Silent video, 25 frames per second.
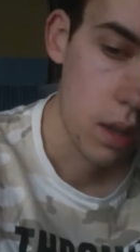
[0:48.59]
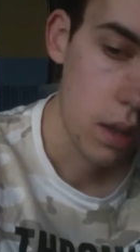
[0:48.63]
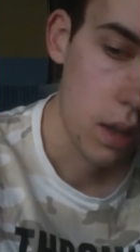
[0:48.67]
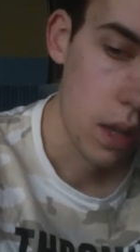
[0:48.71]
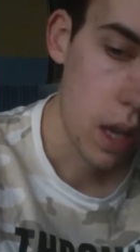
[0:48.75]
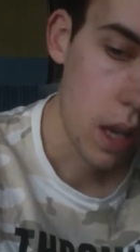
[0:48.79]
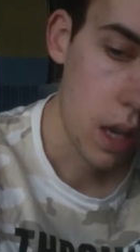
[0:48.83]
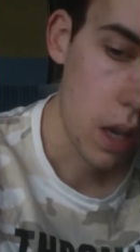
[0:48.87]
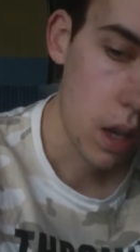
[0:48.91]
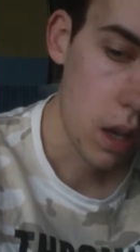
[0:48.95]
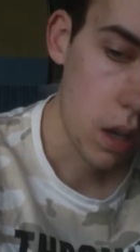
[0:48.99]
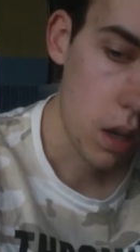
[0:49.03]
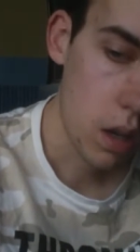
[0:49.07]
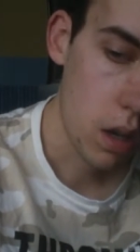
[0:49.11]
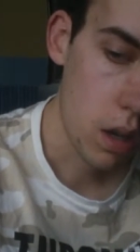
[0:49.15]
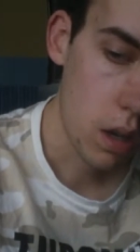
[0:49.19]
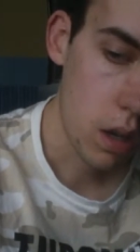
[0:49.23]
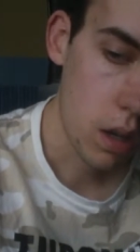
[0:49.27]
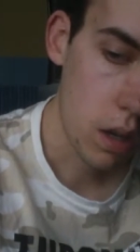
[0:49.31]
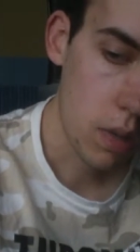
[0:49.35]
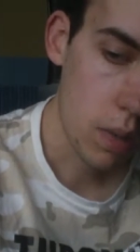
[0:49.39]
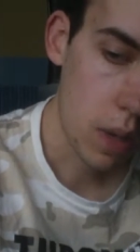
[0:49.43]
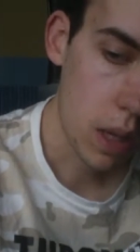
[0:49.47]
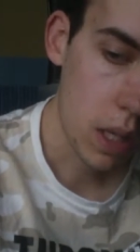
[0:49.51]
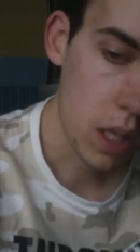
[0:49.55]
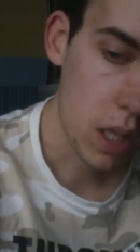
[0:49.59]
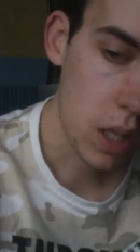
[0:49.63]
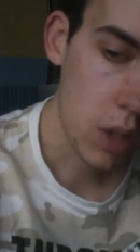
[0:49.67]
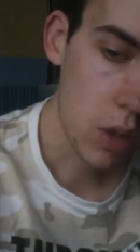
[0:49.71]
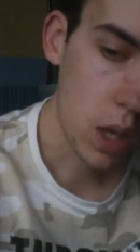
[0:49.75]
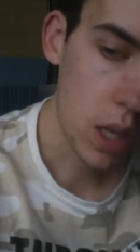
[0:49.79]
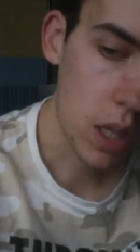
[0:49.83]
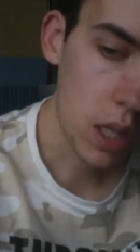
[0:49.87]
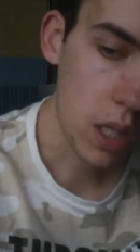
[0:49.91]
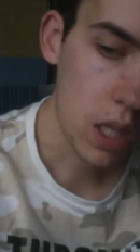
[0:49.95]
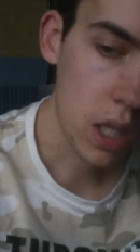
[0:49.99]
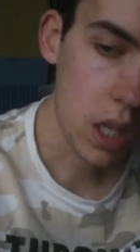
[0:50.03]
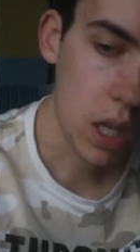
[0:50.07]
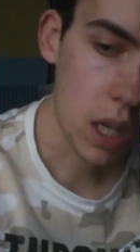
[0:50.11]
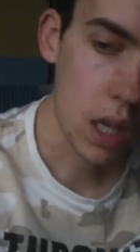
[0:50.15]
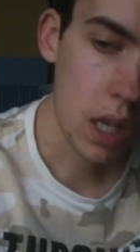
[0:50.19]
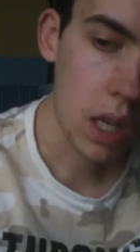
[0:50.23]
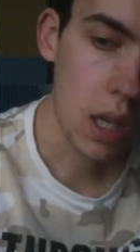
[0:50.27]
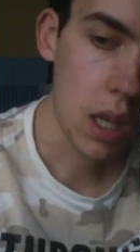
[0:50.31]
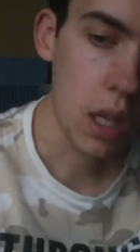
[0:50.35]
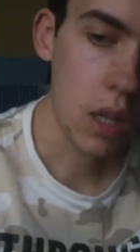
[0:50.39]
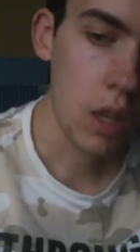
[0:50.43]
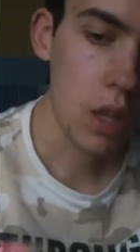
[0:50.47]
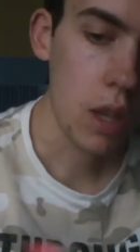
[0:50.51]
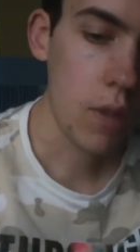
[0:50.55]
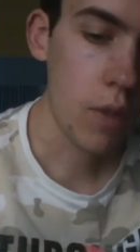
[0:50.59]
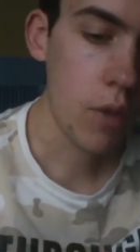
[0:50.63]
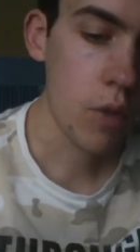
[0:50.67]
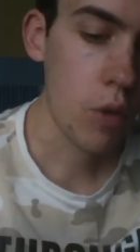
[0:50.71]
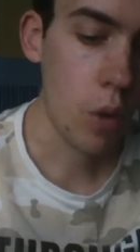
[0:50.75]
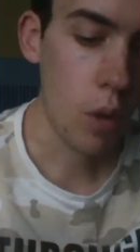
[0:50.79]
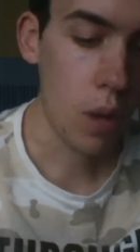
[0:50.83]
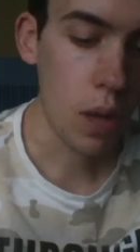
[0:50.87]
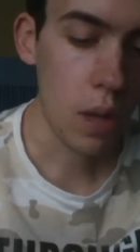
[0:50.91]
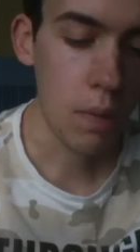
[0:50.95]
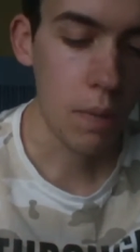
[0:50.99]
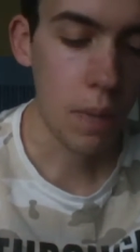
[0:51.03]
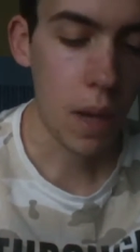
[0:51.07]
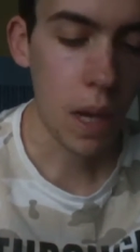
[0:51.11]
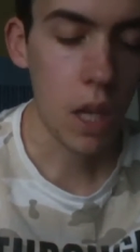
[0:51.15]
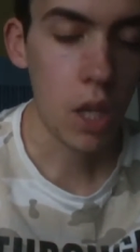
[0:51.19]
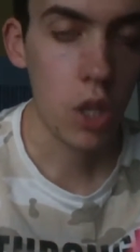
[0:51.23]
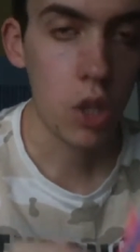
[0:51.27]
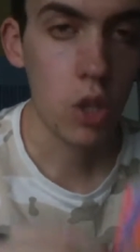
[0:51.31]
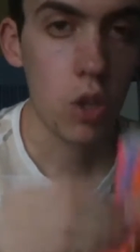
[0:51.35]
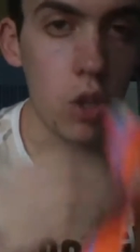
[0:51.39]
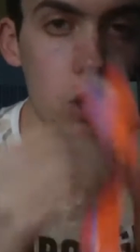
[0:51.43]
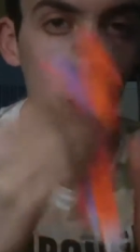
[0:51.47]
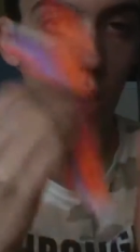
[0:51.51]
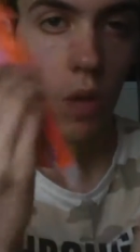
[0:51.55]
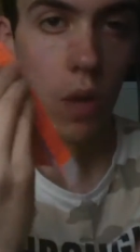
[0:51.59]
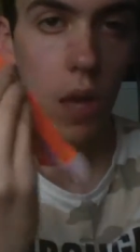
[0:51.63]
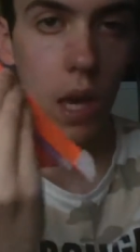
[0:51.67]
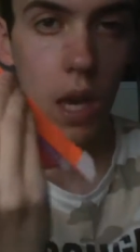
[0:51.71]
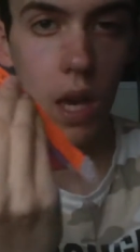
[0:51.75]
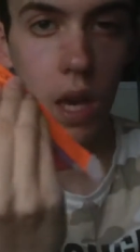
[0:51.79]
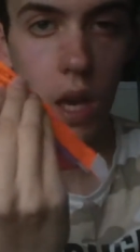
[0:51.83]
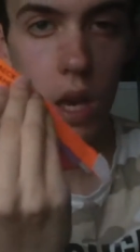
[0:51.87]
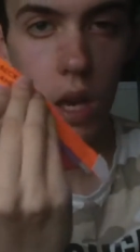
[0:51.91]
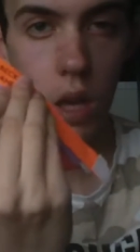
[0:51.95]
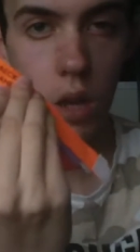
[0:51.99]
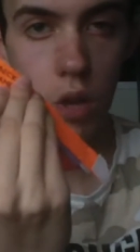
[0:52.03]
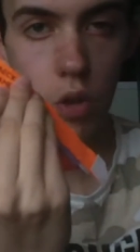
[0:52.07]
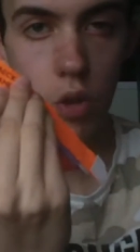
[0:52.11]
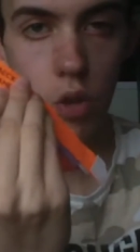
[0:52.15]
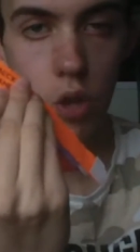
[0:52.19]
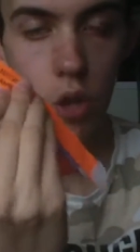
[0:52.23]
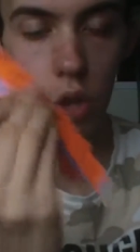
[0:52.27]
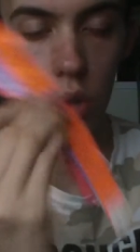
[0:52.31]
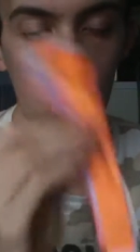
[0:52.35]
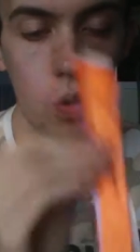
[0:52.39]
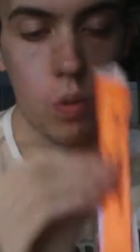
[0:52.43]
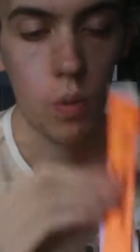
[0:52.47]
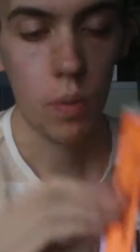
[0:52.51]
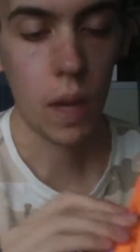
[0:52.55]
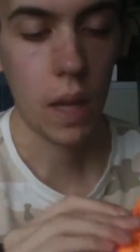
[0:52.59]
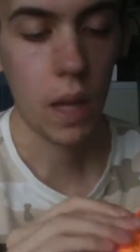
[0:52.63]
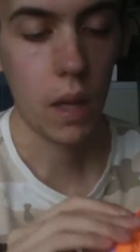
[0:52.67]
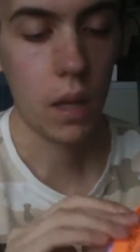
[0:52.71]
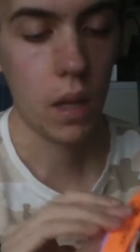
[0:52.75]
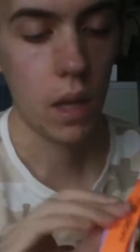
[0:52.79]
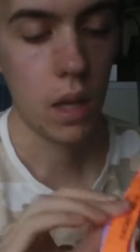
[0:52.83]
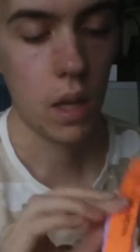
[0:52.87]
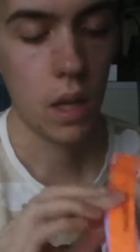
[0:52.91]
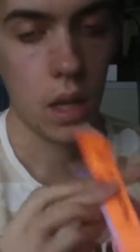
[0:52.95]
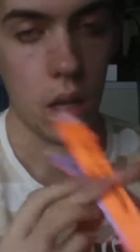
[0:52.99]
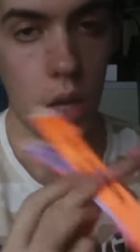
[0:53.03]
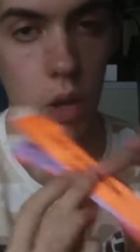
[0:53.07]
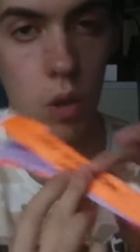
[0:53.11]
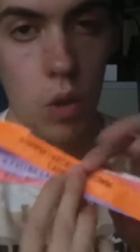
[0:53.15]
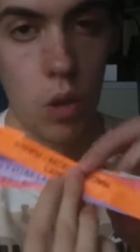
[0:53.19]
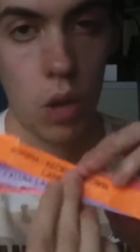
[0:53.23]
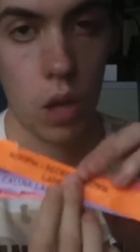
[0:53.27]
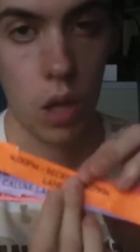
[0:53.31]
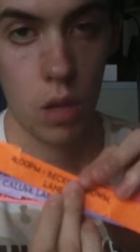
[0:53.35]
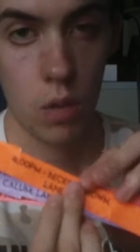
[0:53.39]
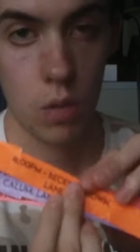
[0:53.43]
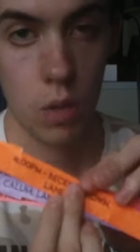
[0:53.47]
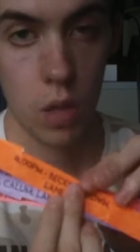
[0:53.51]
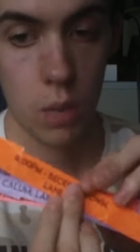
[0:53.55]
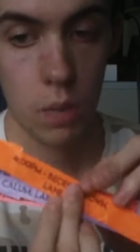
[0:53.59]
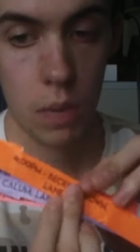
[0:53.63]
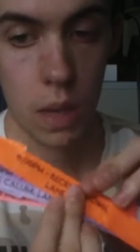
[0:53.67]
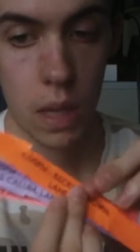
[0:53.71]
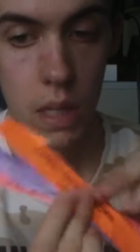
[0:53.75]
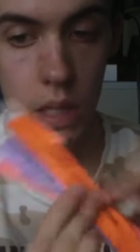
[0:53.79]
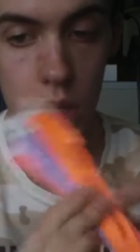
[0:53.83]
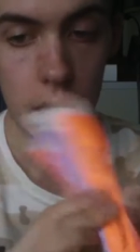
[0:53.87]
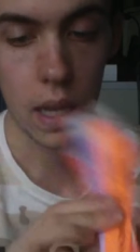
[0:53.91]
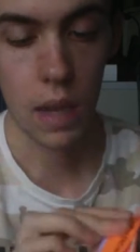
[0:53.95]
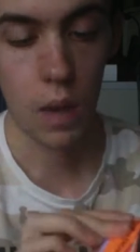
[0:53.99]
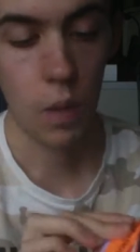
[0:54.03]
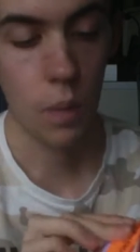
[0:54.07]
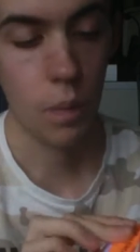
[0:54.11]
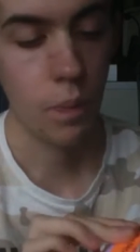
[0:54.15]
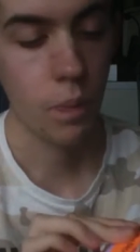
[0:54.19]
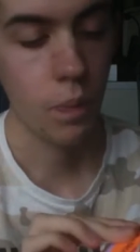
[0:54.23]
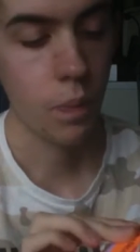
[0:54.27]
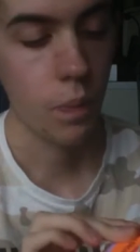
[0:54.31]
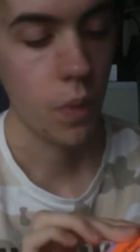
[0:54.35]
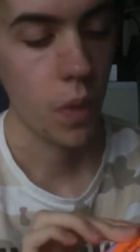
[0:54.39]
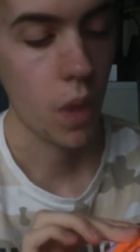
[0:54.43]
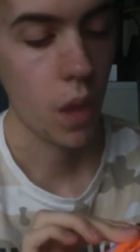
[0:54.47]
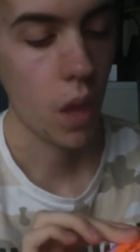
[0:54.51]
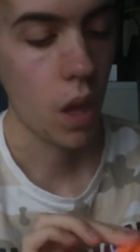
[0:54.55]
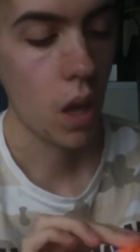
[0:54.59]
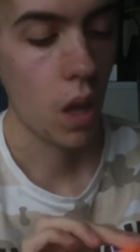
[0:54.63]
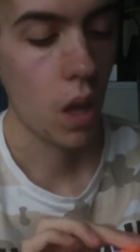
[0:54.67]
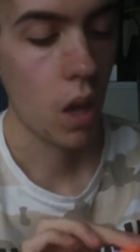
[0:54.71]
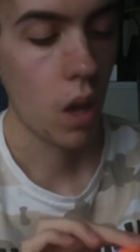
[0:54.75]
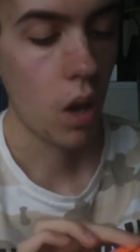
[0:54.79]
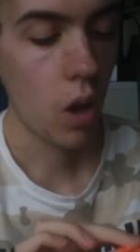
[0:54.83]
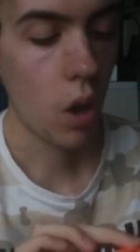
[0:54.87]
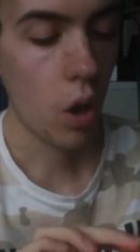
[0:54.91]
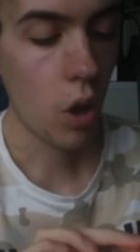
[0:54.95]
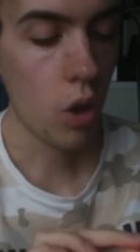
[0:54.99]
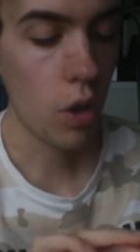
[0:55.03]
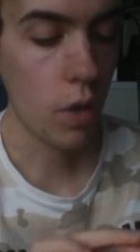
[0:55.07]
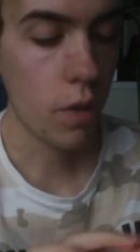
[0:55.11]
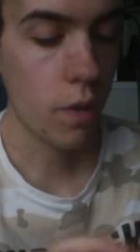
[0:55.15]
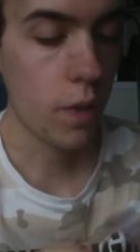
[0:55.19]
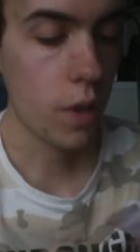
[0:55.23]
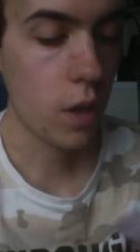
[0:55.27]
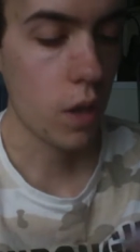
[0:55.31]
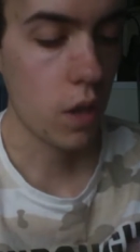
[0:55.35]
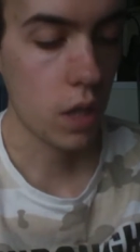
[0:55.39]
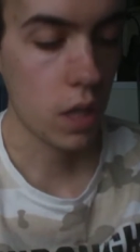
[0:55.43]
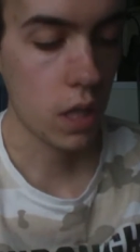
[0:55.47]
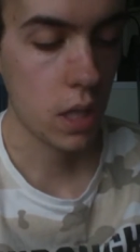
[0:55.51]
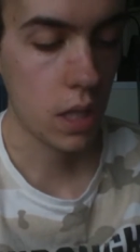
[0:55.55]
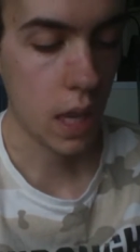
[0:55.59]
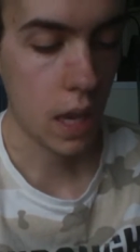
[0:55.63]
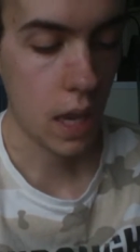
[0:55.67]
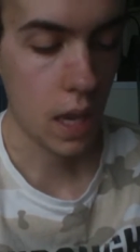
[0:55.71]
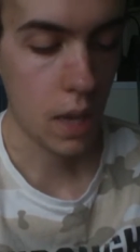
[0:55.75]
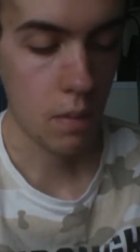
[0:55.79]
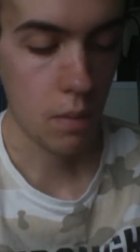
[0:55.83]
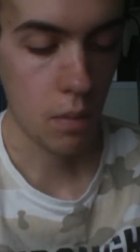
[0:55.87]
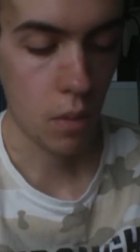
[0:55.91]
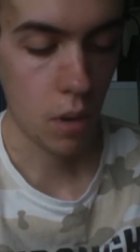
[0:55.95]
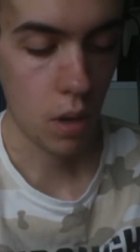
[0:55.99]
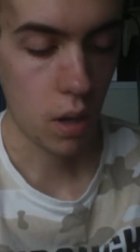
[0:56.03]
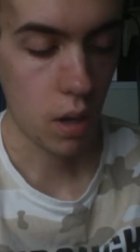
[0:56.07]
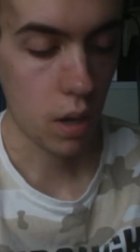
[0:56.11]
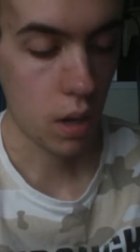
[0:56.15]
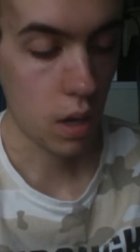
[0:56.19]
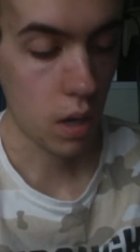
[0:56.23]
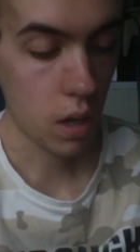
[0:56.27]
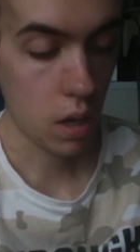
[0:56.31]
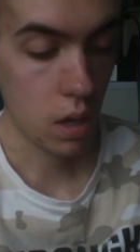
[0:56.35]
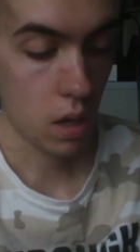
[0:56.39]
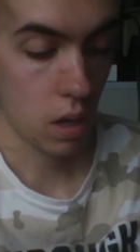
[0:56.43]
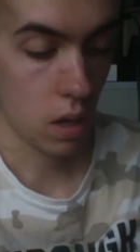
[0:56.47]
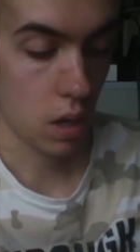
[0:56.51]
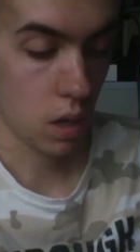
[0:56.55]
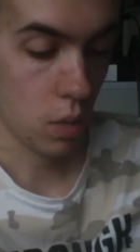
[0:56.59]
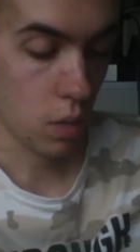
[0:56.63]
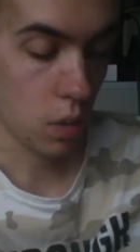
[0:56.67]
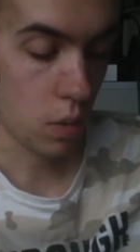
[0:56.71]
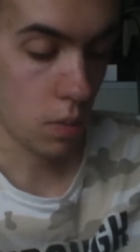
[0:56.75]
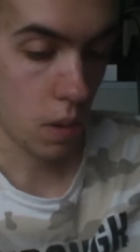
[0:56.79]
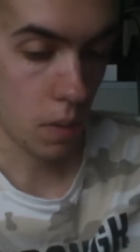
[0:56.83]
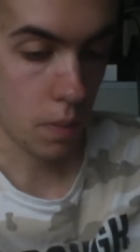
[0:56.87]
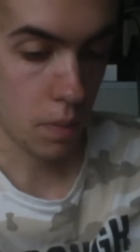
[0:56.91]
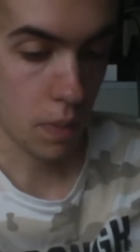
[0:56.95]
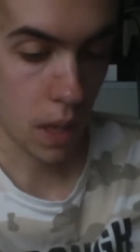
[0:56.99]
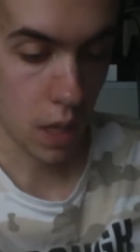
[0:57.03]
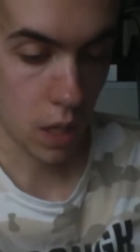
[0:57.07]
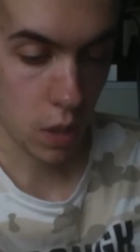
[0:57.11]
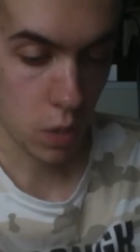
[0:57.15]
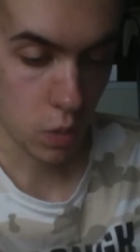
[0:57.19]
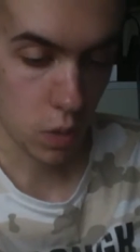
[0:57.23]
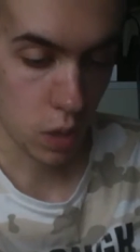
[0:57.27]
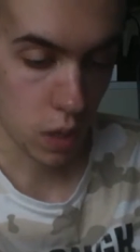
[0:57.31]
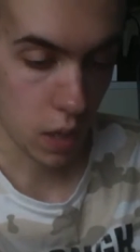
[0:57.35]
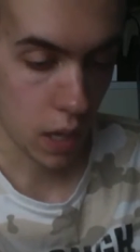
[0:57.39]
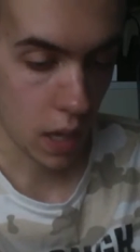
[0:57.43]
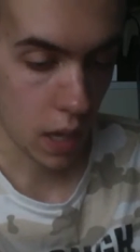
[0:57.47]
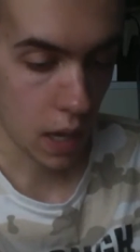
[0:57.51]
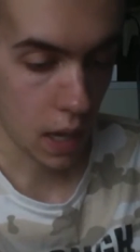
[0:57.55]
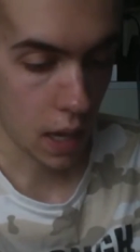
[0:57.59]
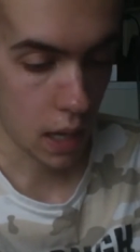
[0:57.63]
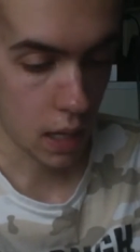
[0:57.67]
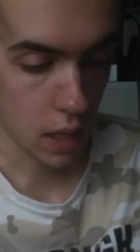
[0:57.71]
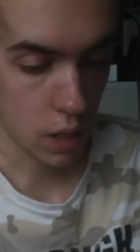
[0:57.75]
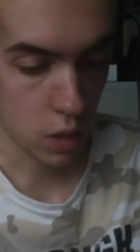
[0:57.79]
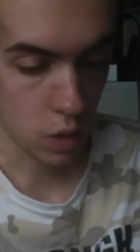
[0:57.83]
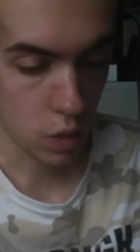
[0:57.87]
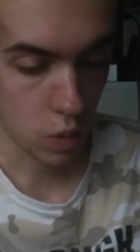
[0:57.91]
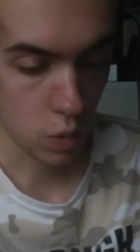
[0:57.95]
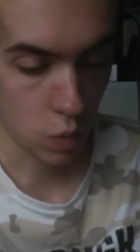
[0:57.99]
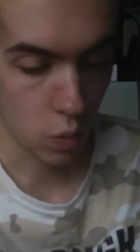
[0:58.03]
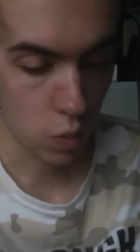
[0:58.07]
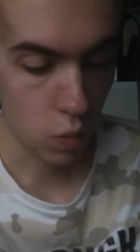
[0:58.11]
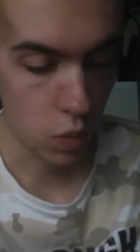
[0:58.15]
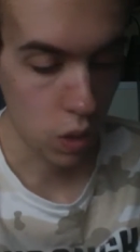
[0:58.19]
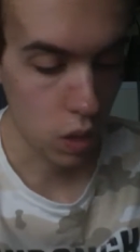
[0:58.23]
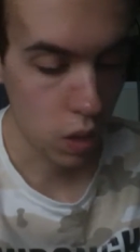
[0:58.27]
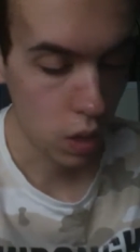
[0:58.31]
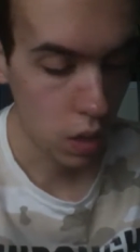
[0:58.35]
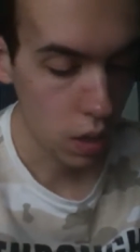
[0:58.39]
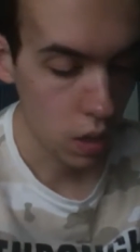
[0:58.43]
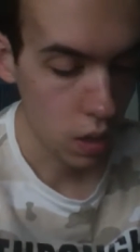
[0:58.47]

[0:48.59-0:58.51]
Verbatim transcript: They, uh, basically you get the ticket, and then if you've got any ballots, you go there, and you show them your ballot, and they go and get your wristband. Now, on the first day, my, uh, one of my ballots was cancelled,